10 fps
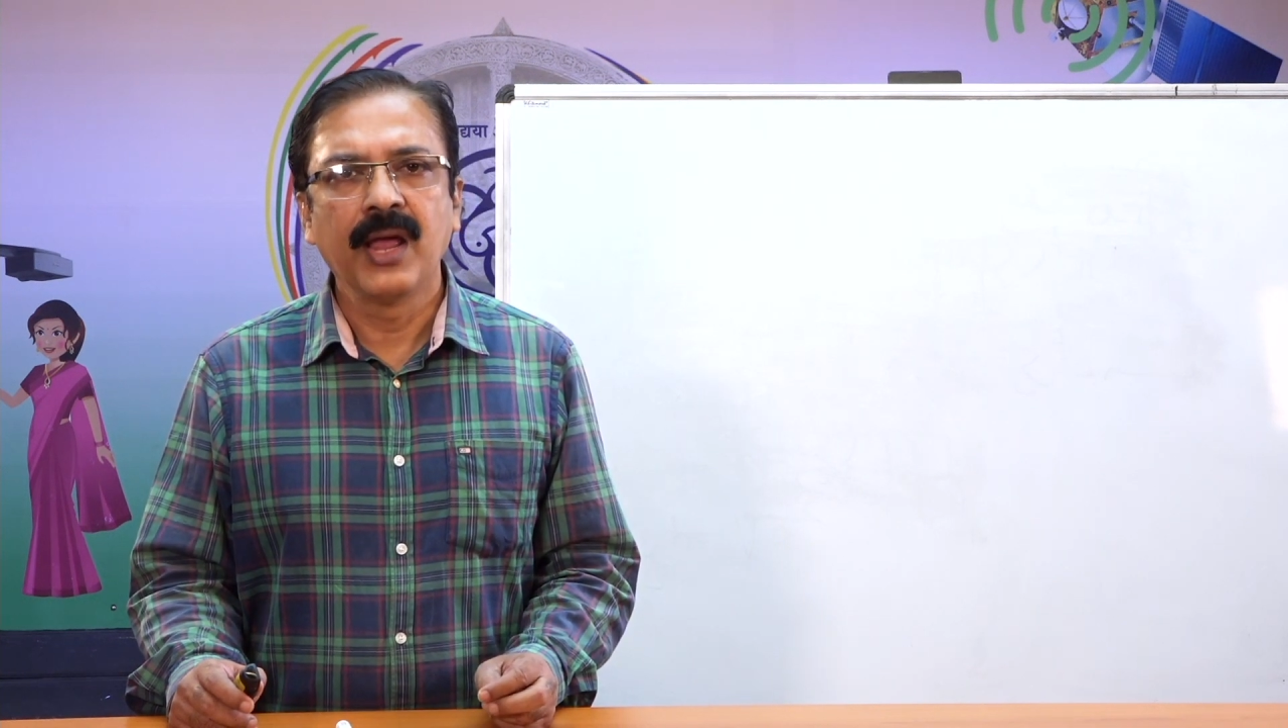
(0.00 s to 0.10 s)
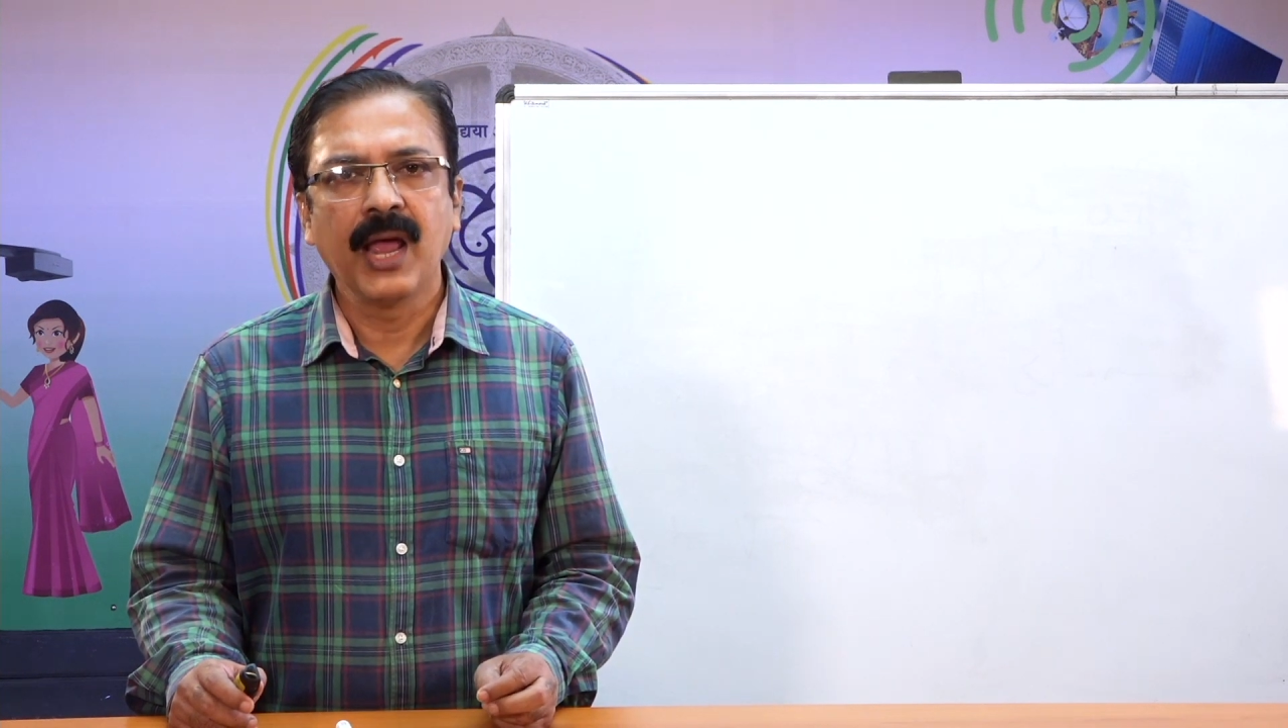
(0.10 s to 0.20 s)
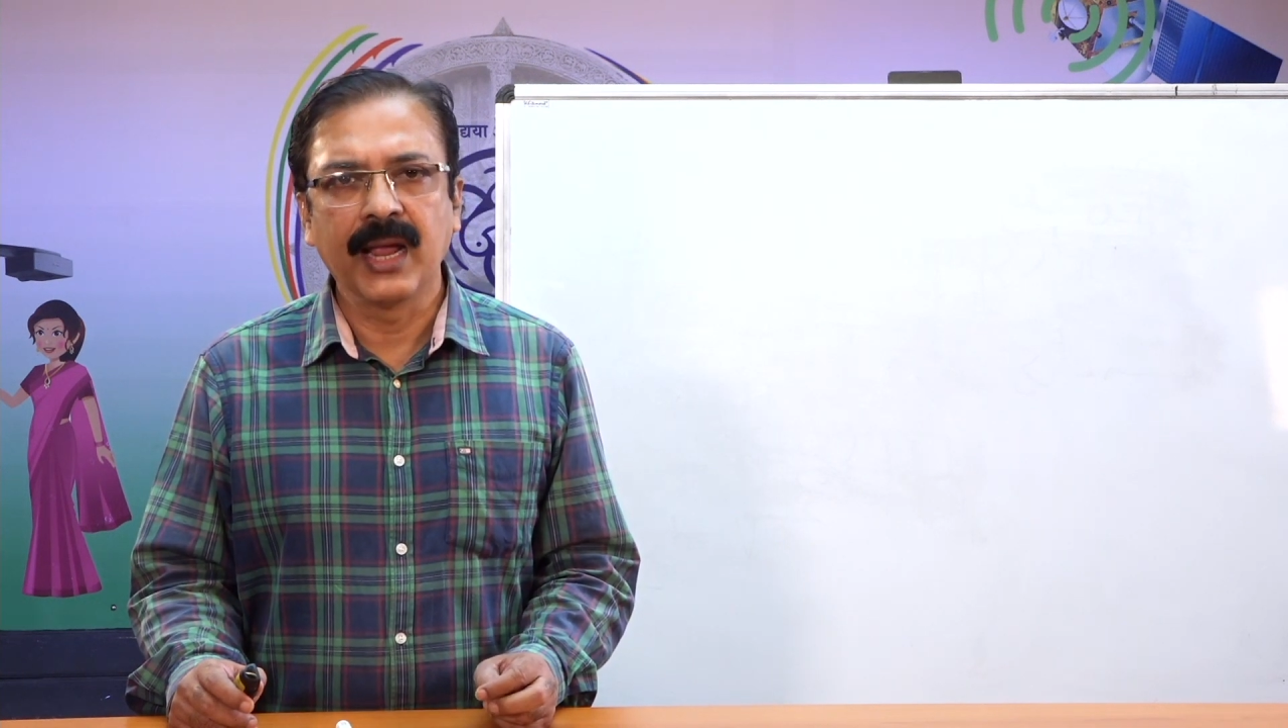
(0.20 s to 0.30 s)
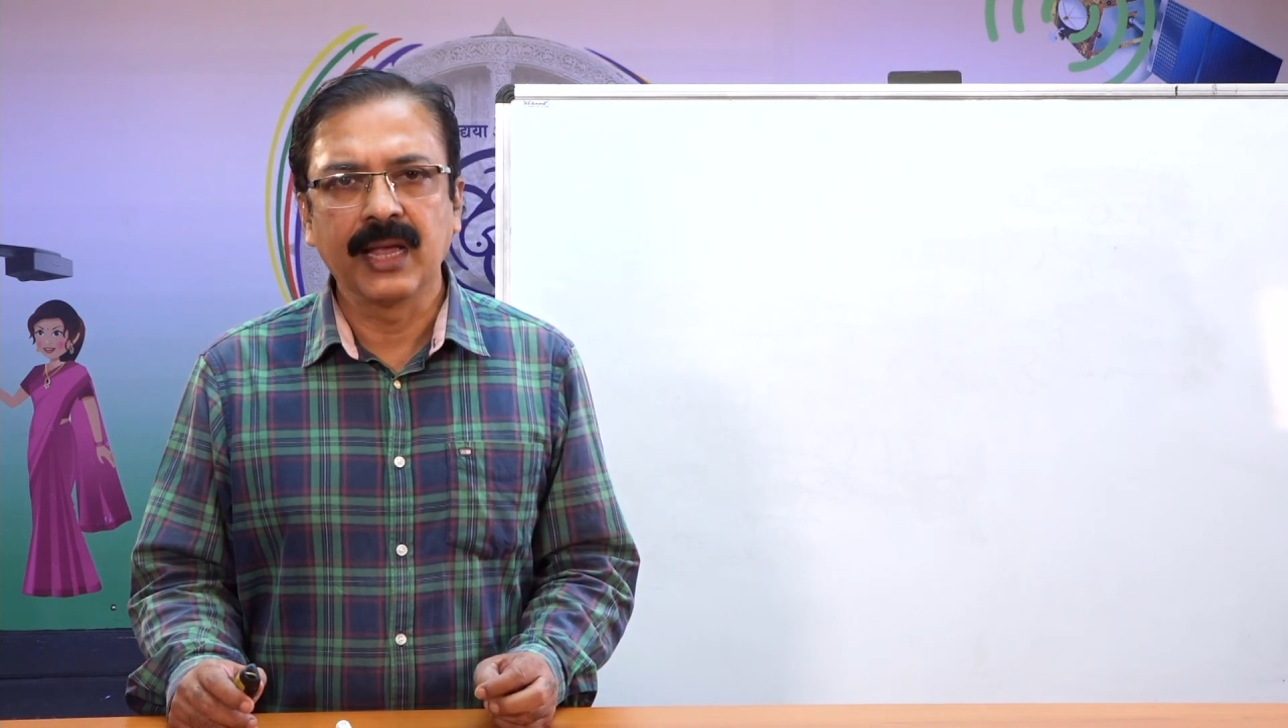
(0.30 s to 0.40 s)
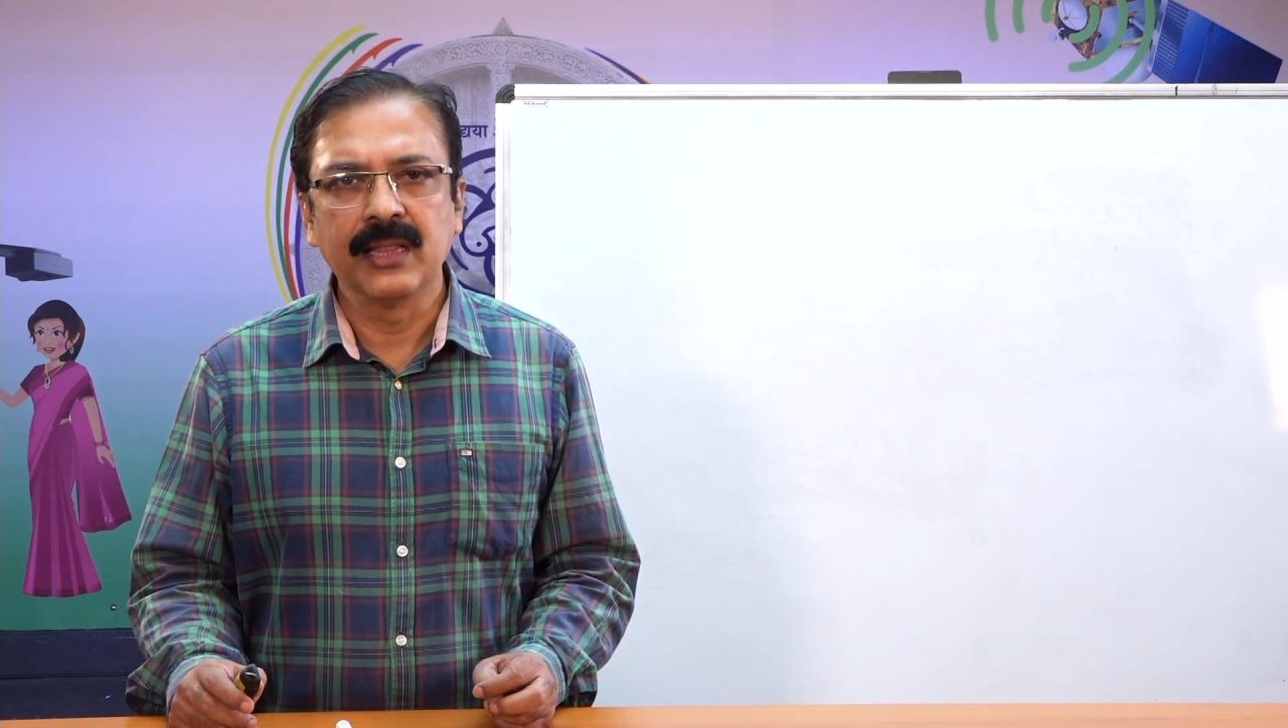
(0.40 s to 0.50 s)

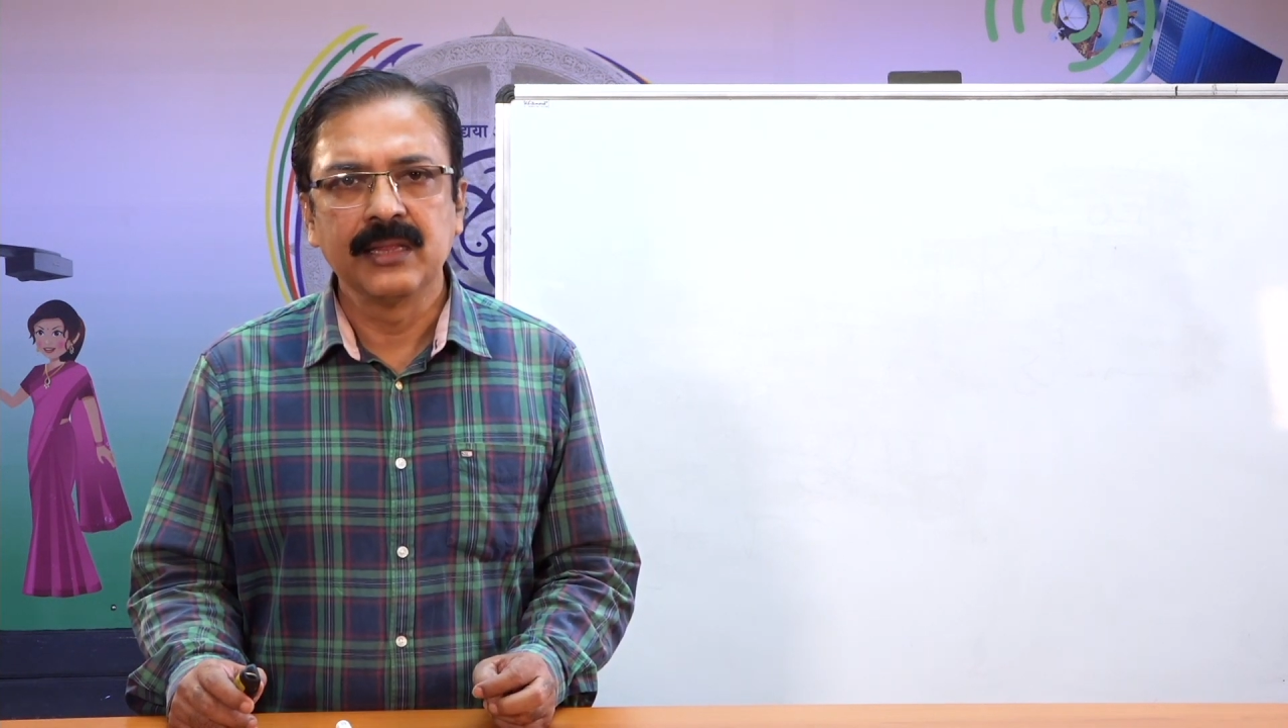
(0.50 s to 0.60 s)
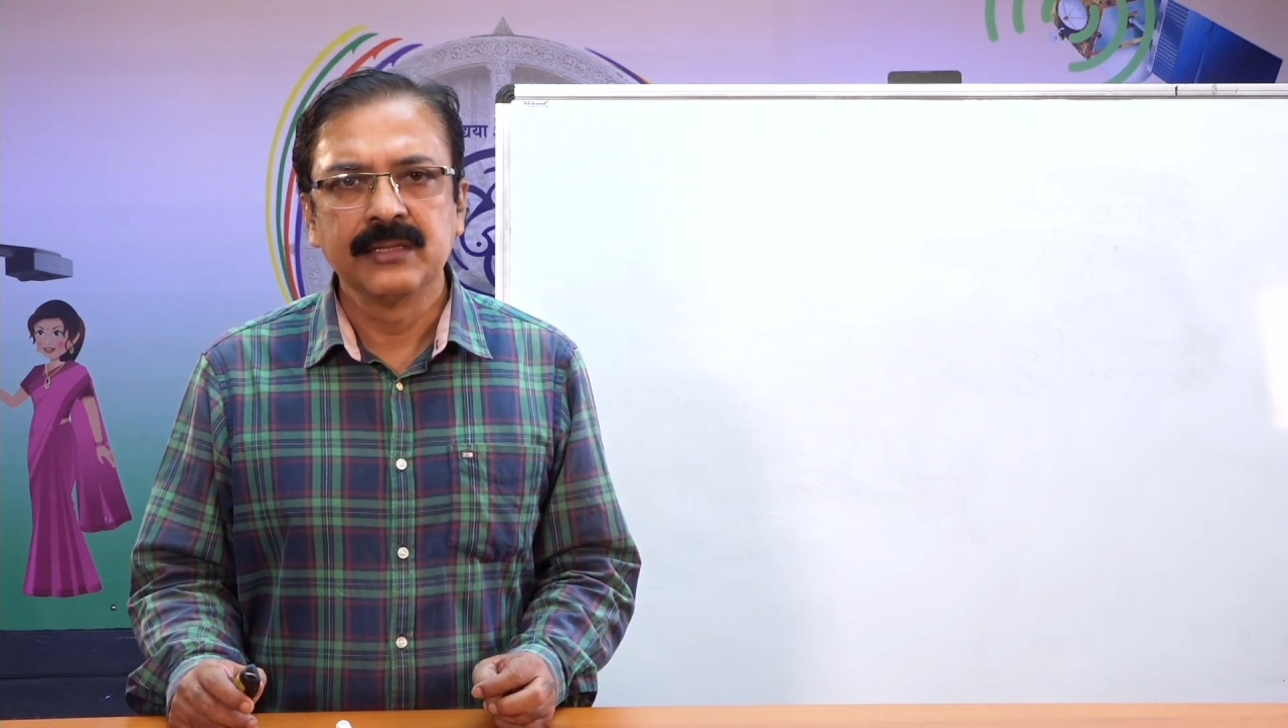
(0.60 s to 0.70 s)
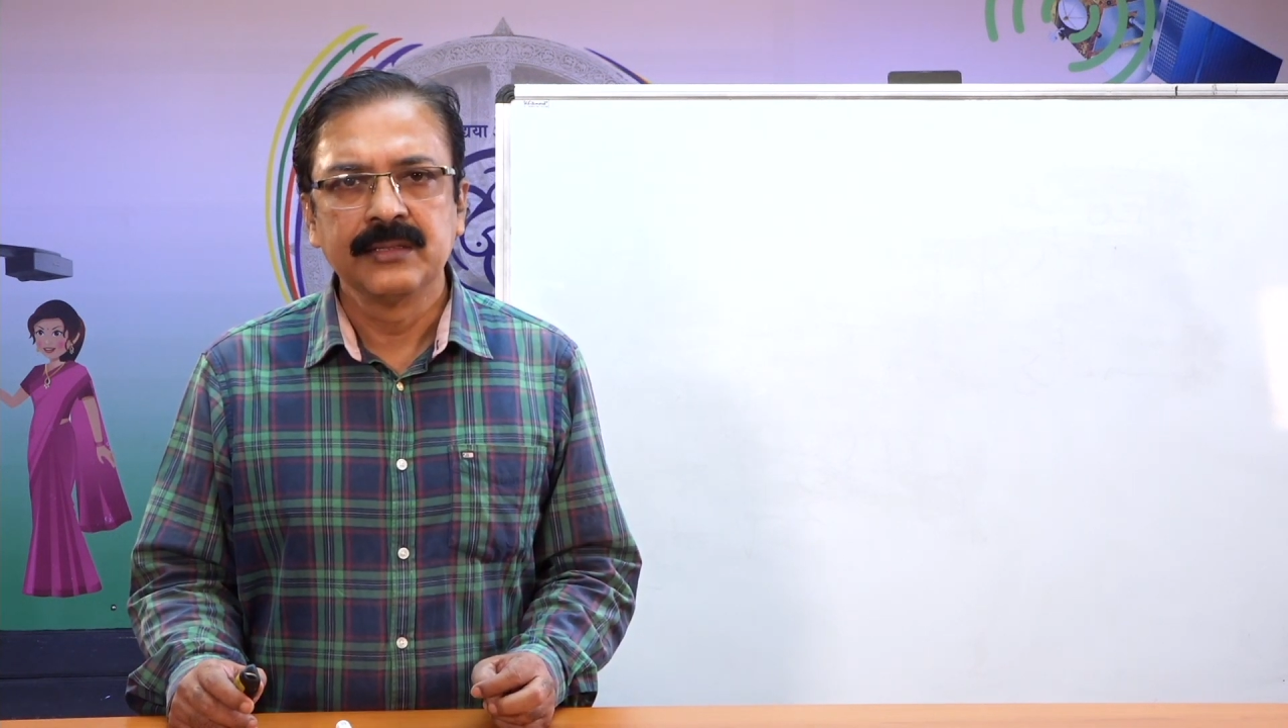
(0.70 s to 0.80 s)
angle